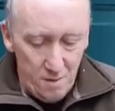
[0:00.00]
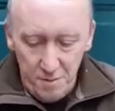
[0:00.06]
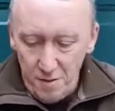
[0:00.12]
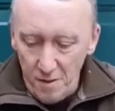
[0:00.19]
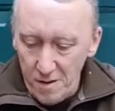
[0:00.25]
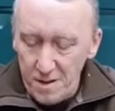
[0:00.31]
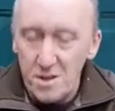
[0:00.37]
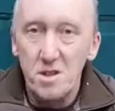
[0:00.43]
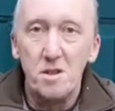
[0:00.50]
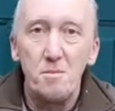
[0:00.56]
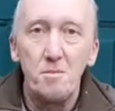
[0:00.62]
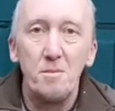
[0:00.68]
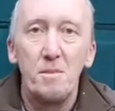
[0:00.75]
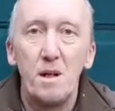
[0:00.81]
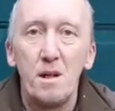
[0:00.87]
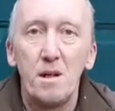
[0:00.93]
find
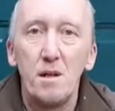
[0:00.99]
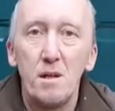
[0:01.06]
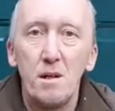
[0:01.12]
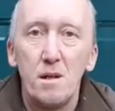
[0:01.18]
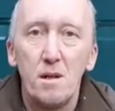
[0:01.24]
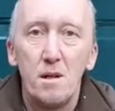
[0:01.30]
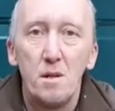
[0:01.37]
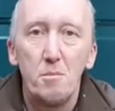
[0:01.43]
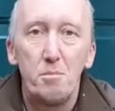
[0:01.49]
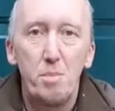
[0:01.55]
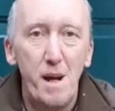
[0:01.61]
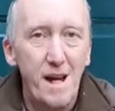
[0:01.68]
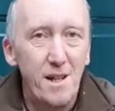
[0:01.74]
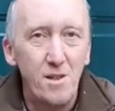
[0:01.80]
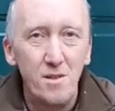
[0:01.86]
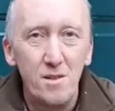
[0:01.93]
some
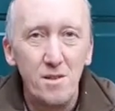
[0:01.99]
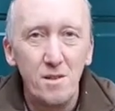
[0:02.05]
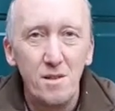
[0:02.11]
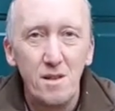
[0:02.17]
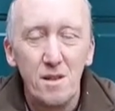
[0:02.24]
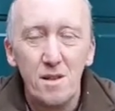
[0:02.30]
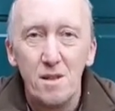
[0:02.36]
bracken,